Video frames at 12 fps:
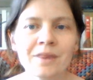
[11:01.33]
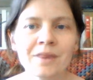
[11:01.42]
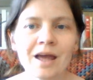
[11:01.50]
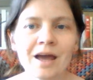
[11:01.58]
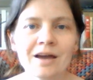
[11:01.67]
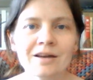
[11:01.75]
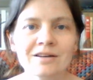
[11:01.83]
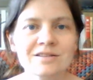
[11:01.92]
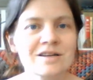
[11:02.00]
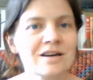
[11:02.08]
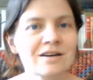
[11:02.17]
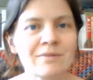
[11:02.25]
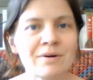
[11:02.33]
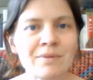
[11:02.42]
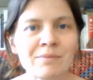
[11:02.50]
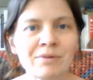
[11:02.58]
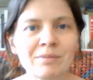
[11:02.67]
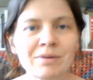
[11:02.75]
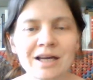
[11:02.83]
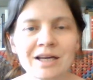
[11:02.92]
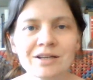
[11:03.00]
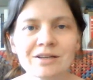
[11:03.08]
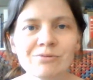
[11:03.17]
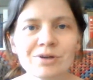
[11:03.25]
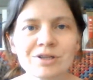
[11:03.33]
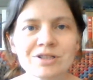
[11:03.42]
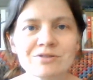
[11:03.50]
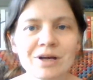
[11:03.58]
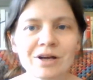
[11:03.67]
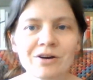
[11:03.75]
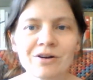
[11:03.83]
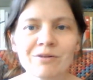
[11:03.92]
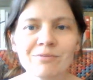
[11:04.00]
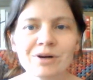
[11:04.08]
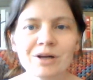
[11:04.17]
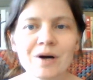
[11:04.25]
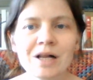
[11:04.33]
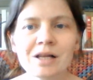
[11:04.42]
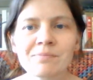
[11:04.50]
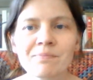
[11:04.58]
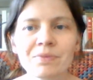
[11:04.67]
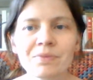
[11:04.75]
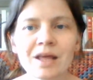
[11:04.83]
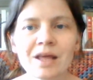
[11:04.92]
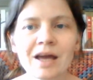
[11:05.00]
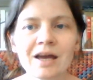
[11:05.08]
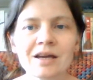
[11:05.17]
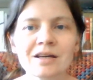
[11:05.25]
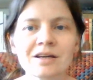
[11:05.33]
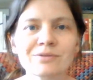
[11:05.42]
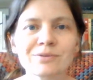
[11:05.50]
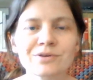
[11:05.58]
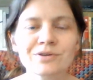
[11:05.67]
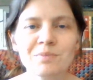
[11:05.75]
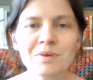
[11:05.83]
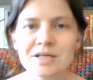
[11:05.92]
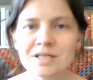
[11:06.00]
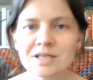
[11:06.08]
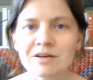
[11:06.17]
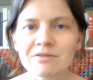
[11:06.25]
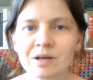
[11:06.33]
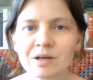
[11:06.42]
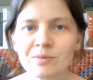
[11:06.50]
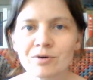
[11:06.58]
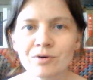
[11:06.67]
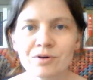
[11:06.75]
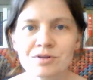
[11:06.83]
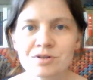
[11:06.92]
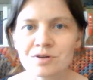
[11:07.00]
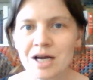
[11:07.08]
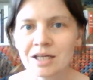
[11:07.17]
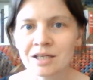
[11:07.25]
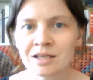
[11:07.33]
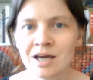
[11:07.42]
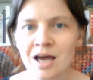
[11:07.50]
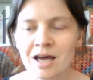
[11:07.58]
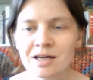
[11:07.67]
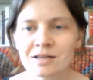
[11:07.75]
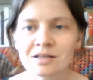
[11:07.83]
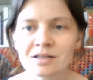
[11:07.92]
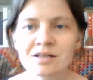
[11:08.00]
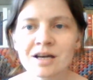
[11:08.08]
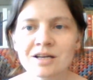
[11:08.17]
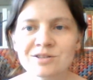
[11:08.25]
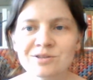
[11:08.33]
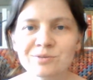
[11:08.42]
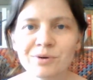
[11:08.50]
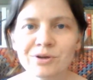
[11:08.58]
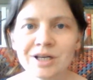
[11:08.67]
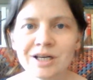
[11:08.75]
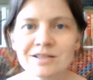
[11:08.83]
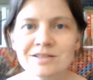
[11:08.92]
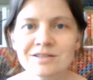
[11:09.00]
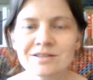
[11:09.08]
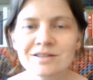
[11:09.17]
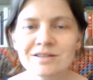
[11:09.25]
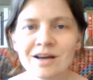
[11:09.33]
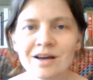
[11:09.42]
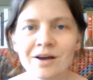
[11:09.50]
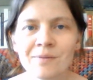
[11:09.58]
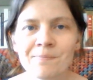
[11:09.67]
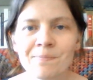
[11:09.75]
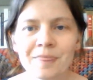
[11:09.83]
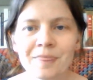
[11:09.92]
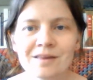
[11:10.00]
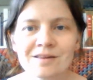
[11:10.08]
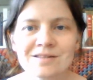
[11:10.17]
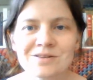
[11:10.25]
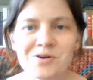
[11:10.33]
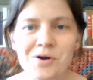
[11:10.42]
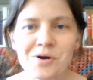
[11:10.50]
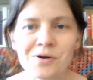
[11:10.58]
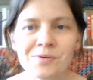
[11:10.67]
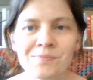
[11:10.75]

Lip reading: and I started my memory blanket, which has been going pretty well, and I've also been discovering more Australian and international podcasters. So